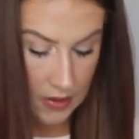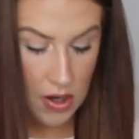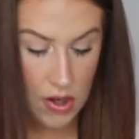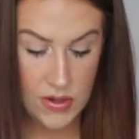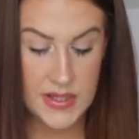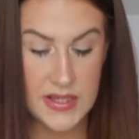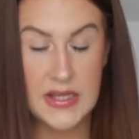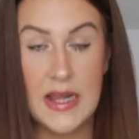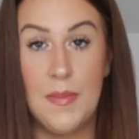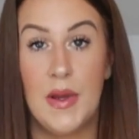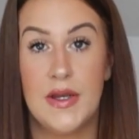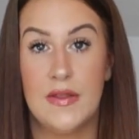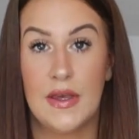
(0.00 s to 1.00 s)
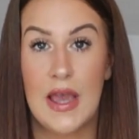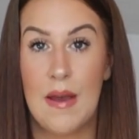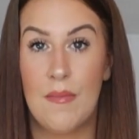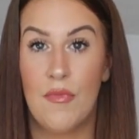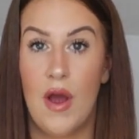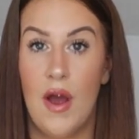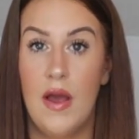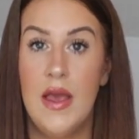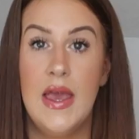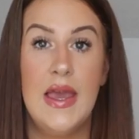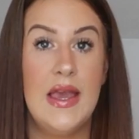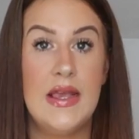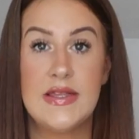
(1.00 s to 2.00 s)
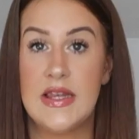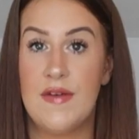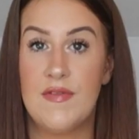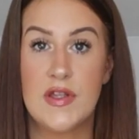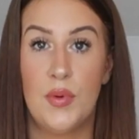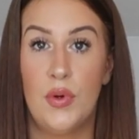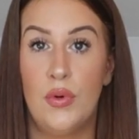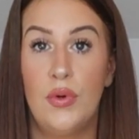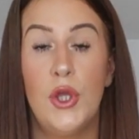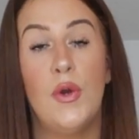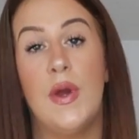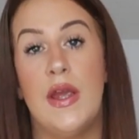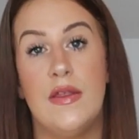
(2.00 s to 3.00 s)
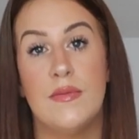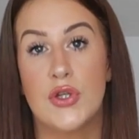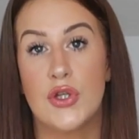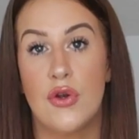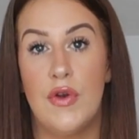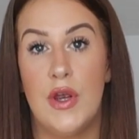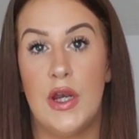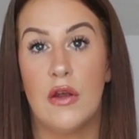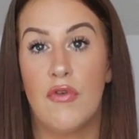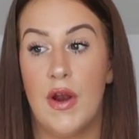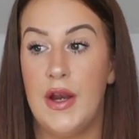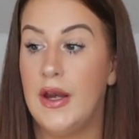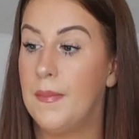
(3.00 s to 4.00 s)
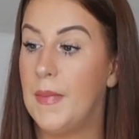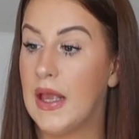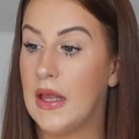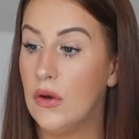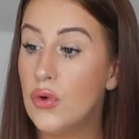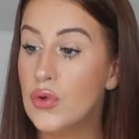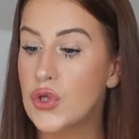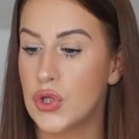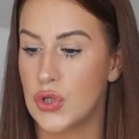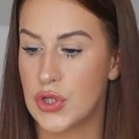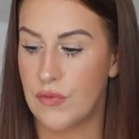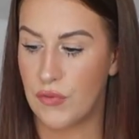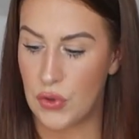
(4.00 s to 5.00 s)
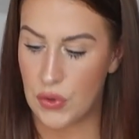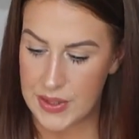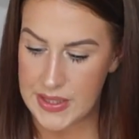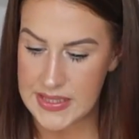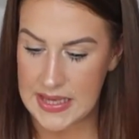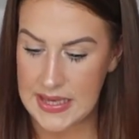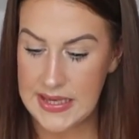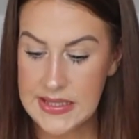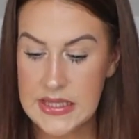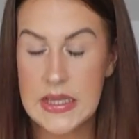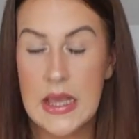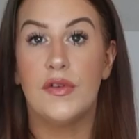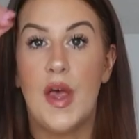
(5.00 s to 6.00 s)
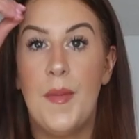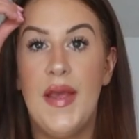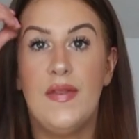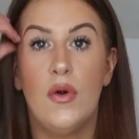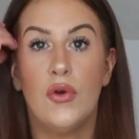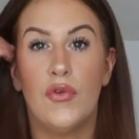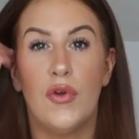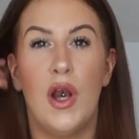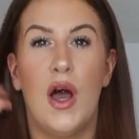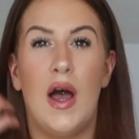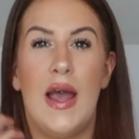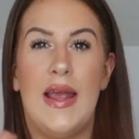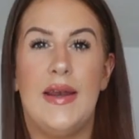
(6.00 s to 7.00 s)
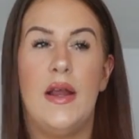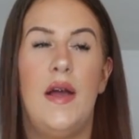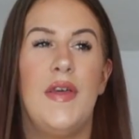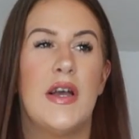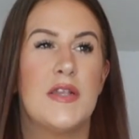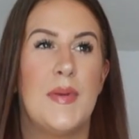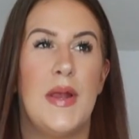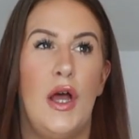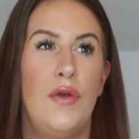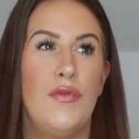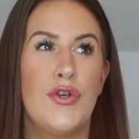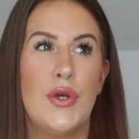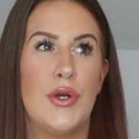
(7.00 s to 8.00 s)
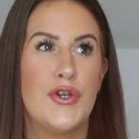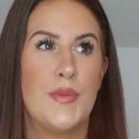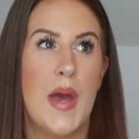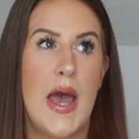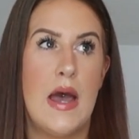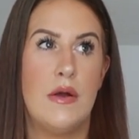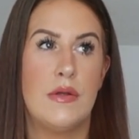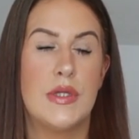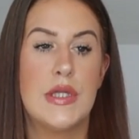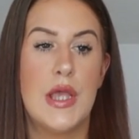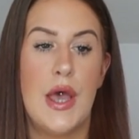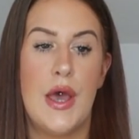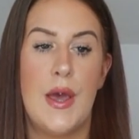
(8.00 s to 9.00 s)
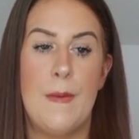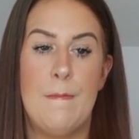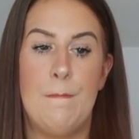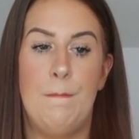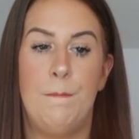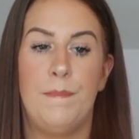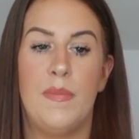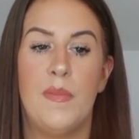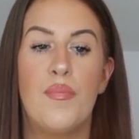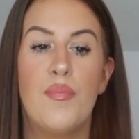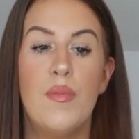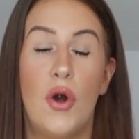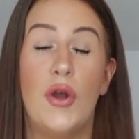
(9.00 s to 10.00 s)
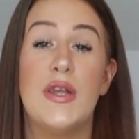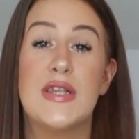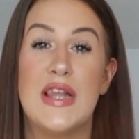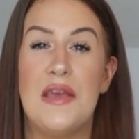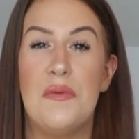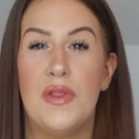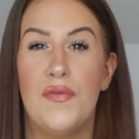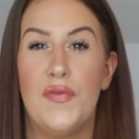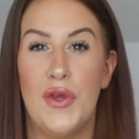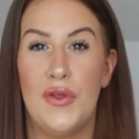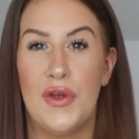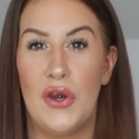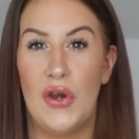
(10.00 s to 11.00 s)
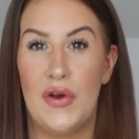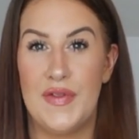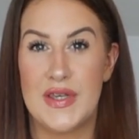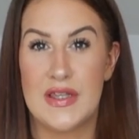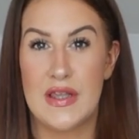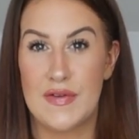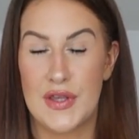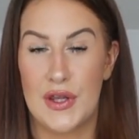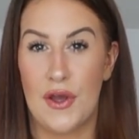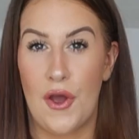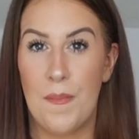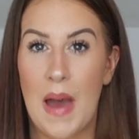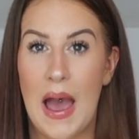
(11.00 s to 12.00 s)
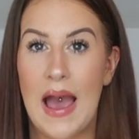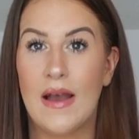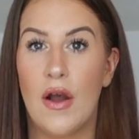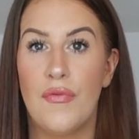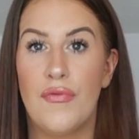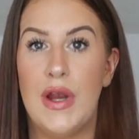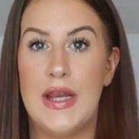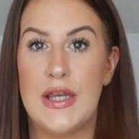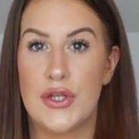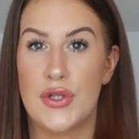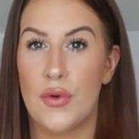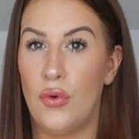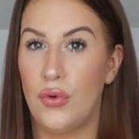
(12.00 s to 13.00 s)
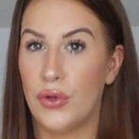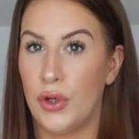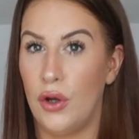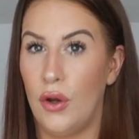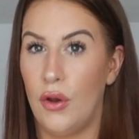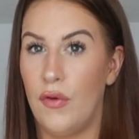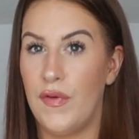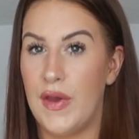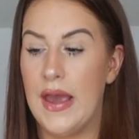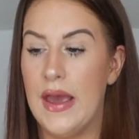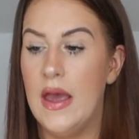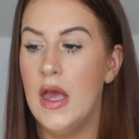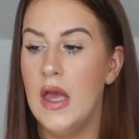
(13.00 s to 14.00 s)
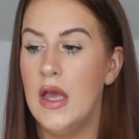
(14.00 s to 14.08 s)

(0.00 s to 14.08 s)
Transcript: Lola's asleep under the camera. It's inevitable, you'll hear them snoring, grunting and making all sorts of noises. So I made the order online. I think I spent like over £200. Honestly, with the view that a lot of this stuff's going to go back, I've really just ordered a lot of it